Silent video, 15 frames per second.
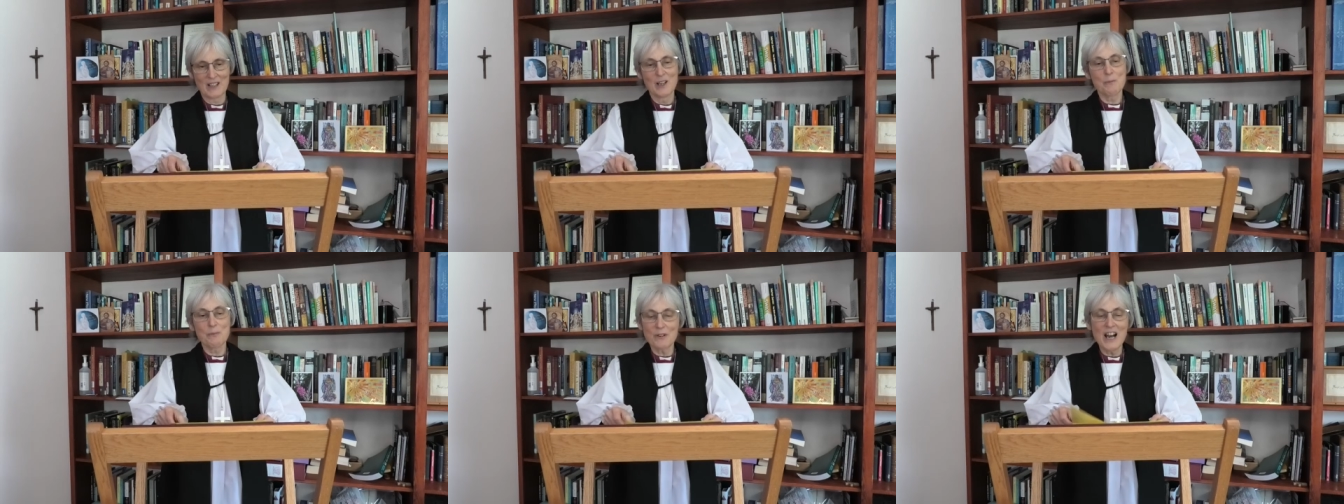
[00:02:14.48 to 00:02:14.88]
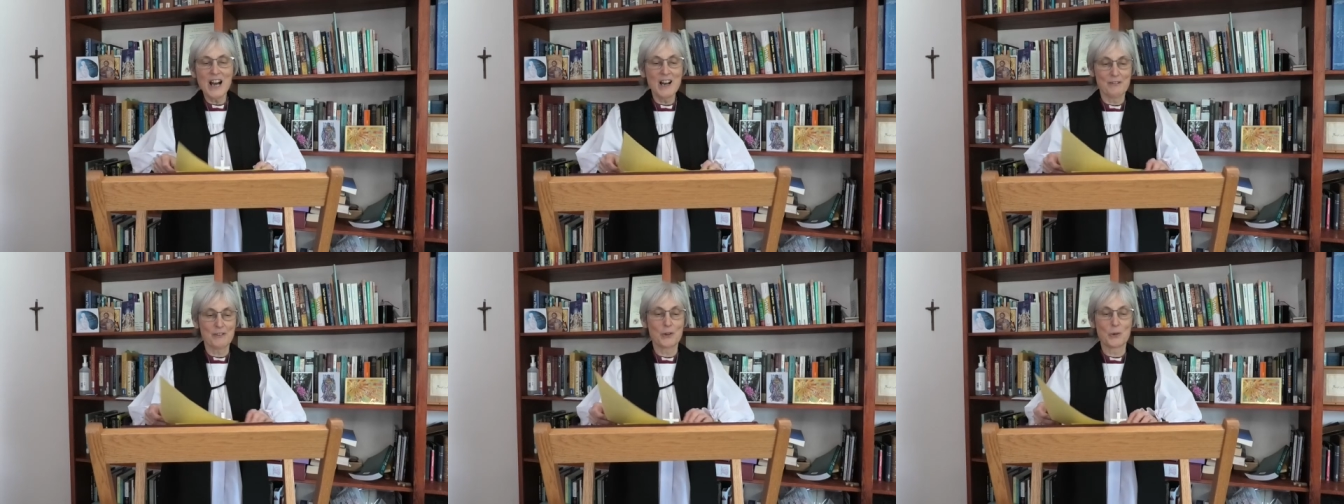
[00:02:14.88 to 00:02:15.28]
Prayer,
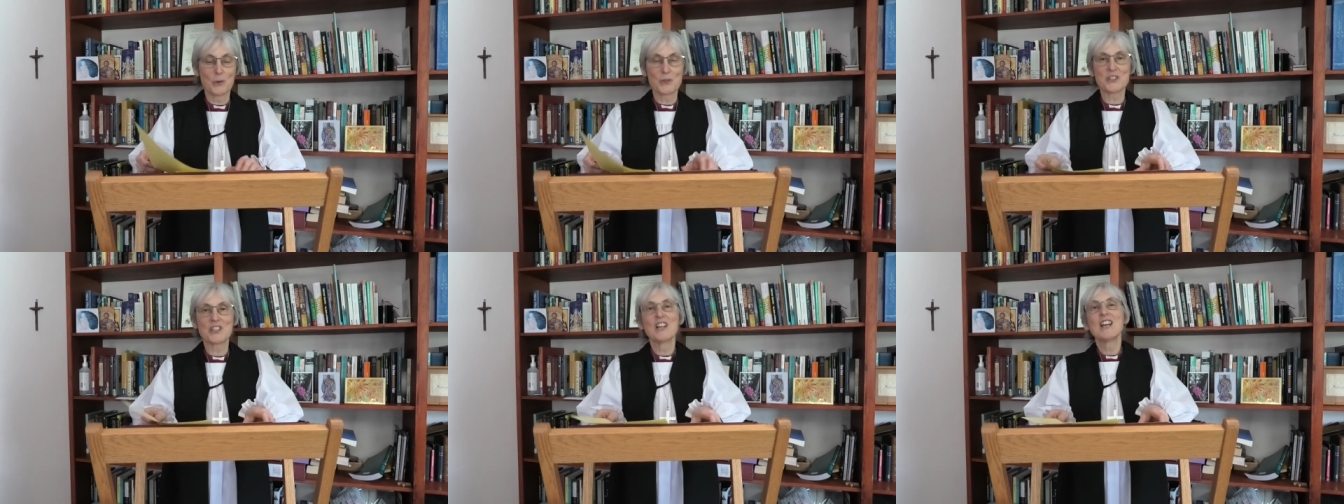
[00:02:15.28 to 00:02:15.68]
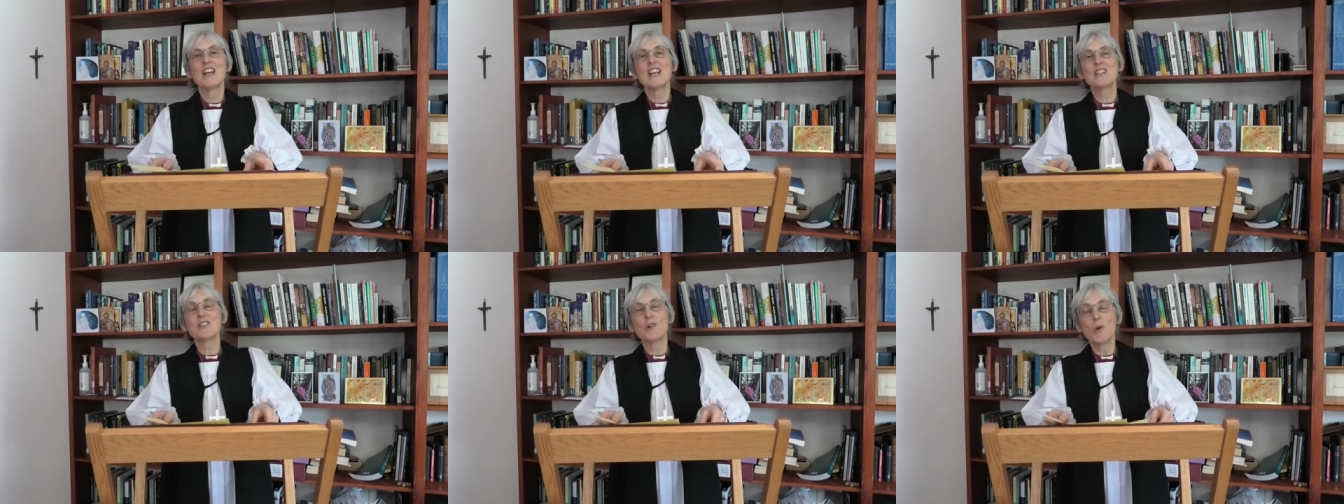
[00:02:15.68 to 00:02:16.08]
of course,
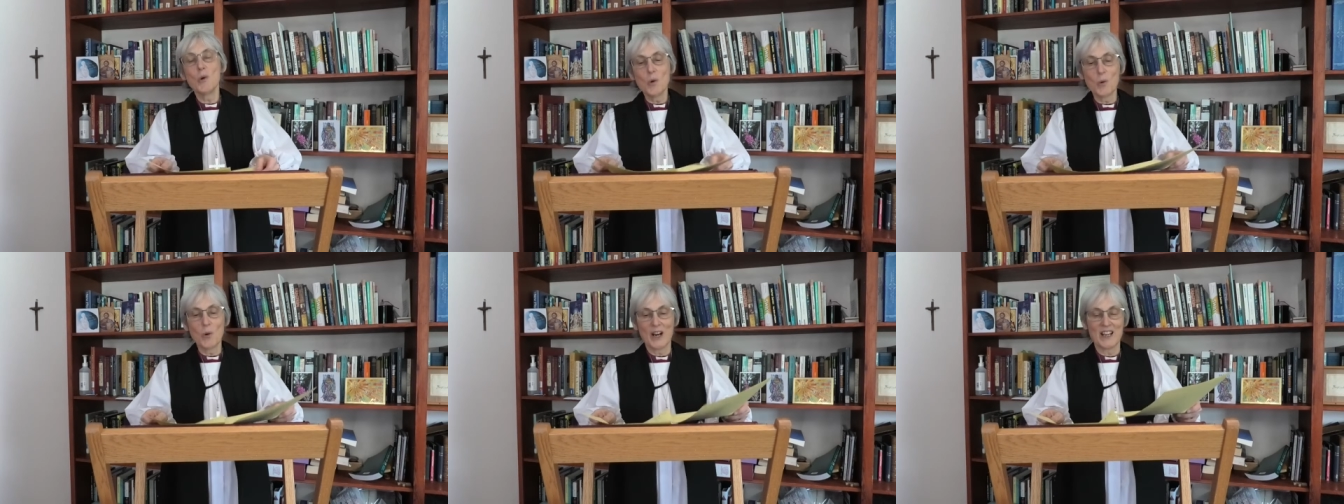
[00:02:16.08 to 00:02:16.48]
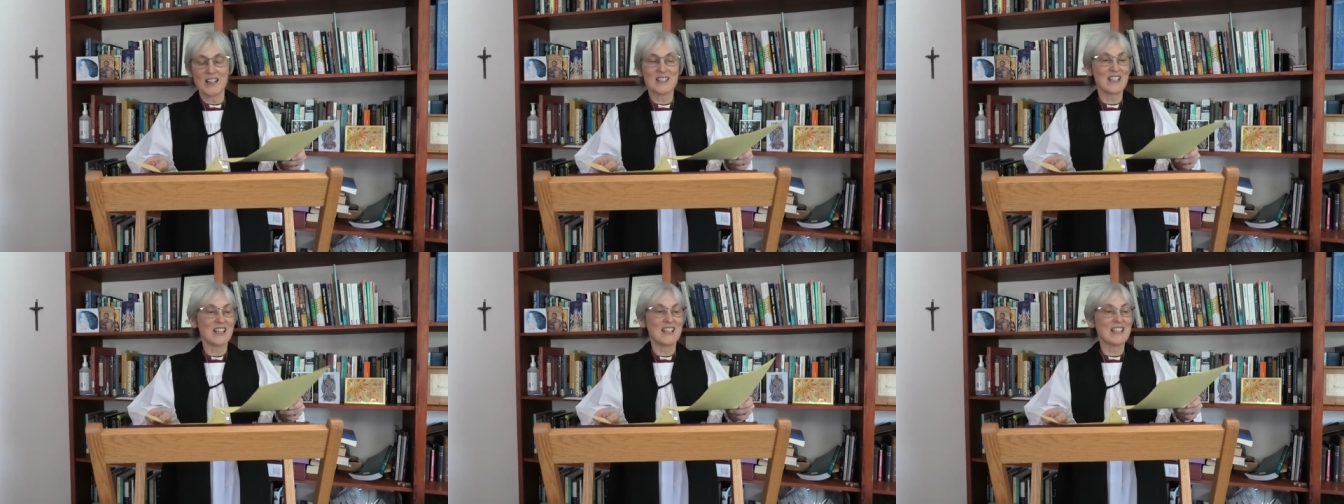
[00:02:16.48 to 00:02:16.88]
is
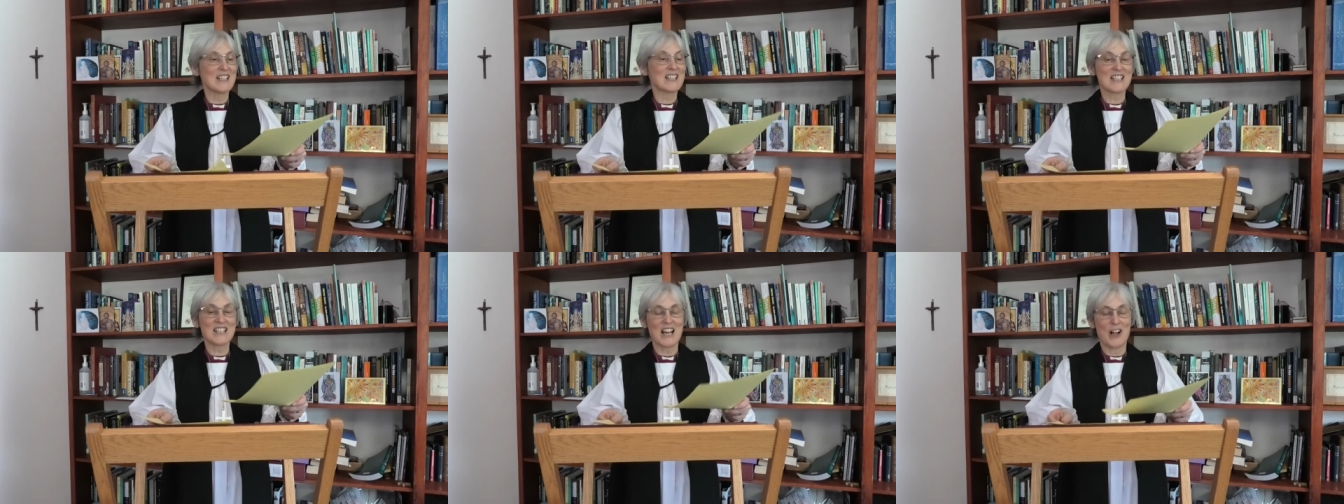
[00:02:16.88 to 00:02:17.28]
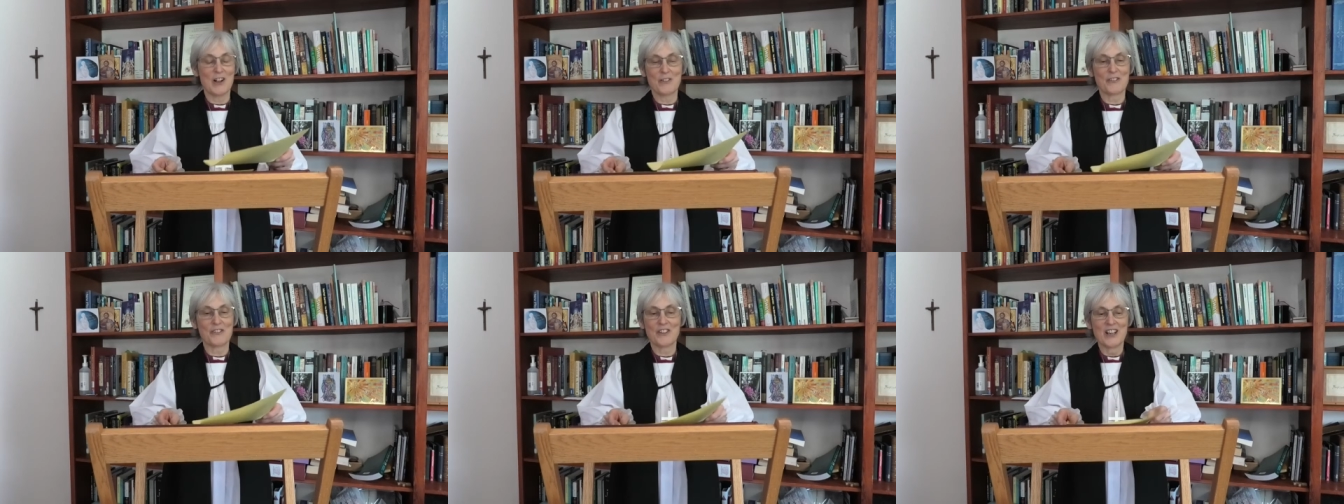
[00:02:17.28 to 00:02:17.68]
always in
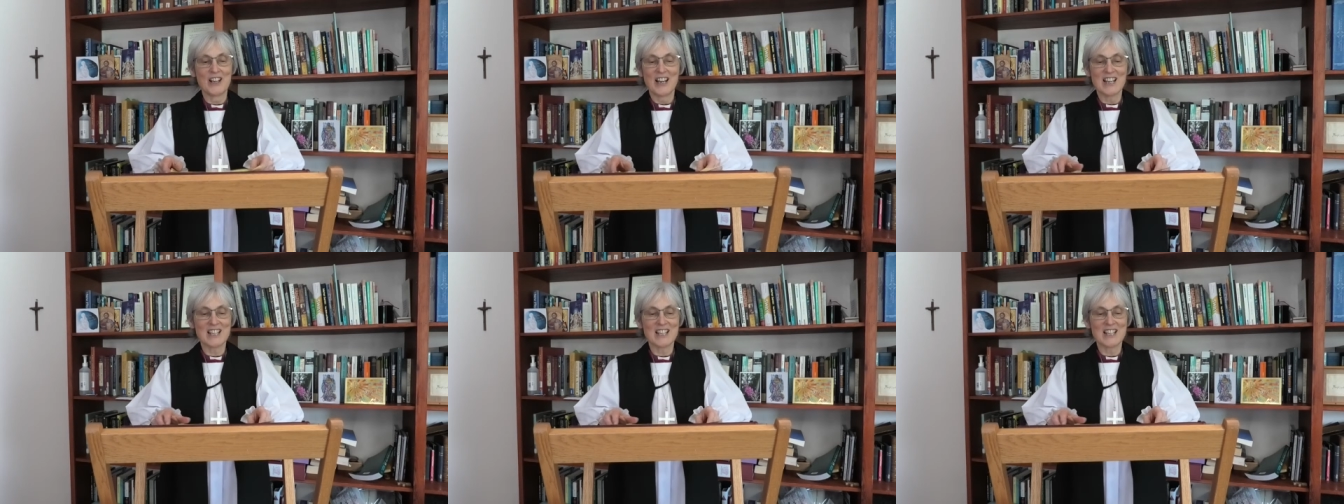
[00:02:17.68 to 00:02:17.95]
itself